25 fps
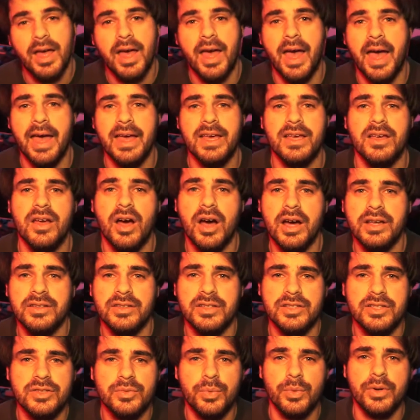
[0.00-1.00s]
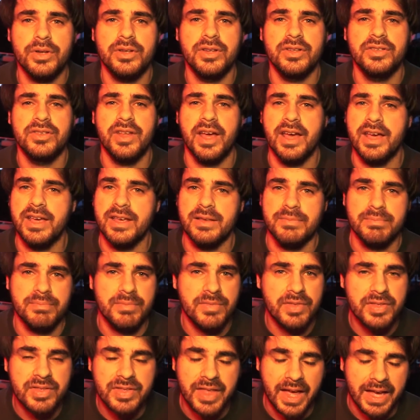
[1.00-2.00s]
Hey guys, I just wanted to say
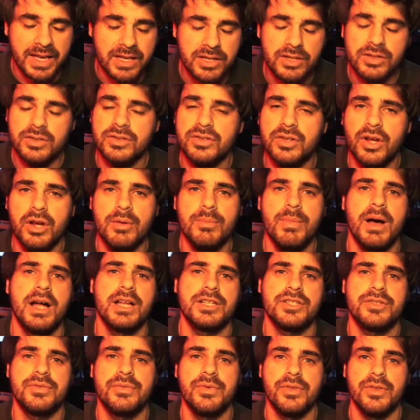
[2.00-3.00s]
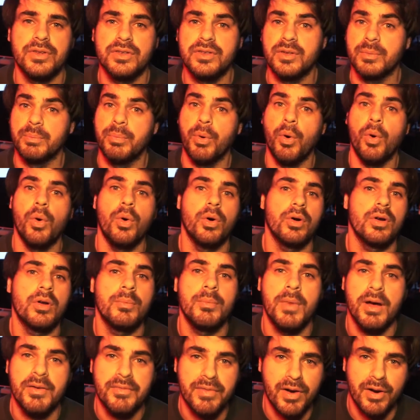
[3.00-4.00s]
thank you so much for the support on
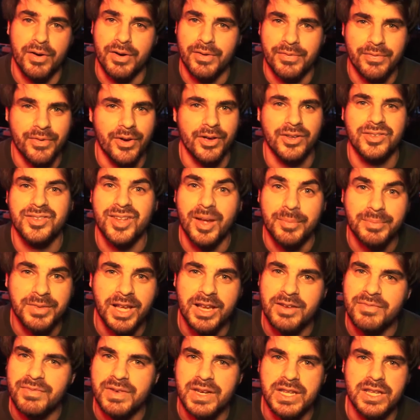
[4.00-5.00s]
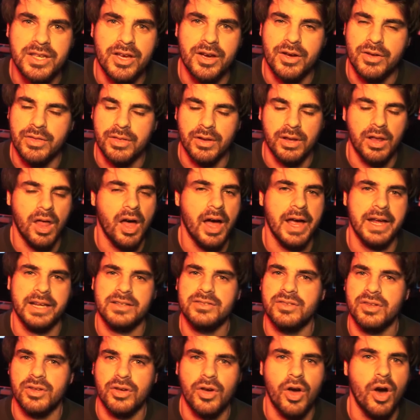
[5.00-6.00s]
my very first update video, the
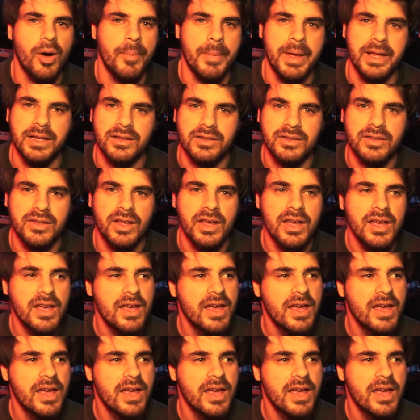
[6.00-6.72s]
likes, the comments.